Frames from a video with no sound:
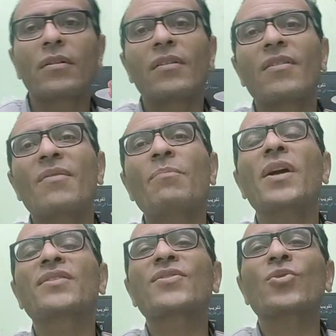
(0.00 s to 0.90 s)
But
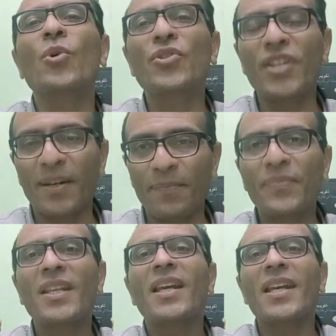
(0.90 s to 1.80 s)
sodium
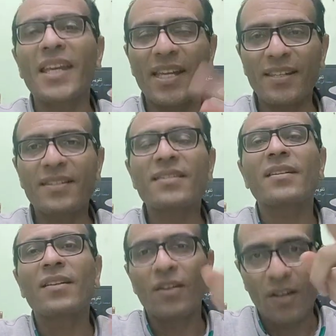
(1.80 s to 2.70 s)
is
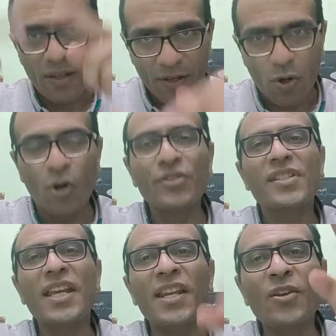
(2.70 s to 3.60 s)

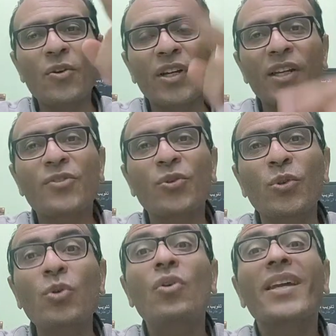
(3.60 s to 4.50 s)
continuing to
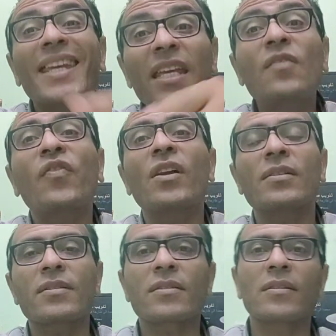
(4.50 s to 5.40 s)

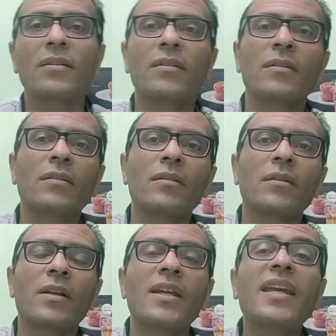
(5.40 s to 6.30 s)
influx.
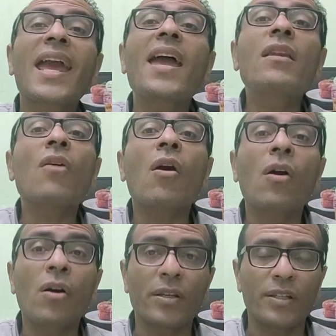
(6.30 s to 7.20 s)
Can I
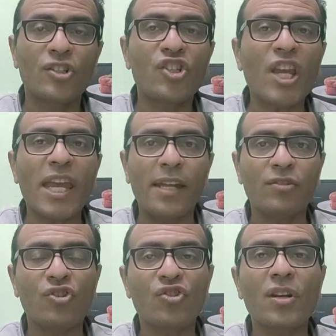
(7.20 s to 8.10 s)

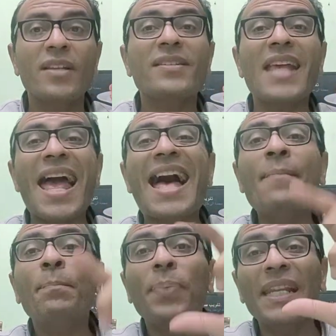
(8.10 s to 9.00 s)
change the
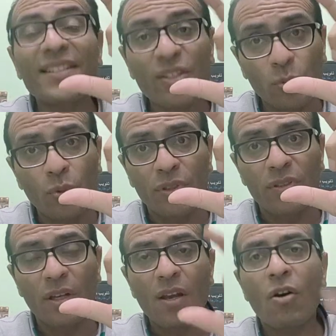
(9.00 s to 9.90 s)
amplitude
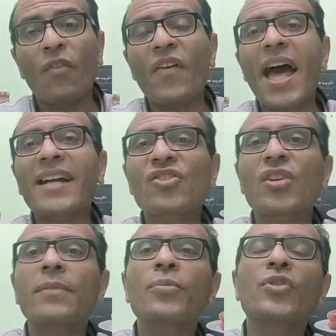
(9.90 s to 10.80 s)
of action
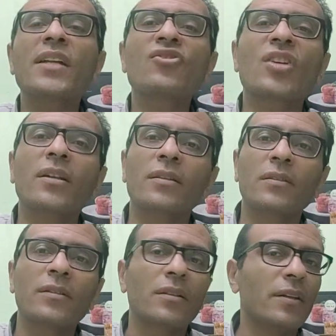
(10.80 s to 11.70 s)
potential?
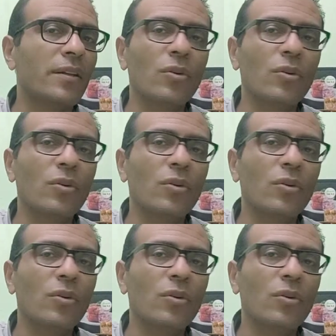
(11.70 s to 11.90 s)
No.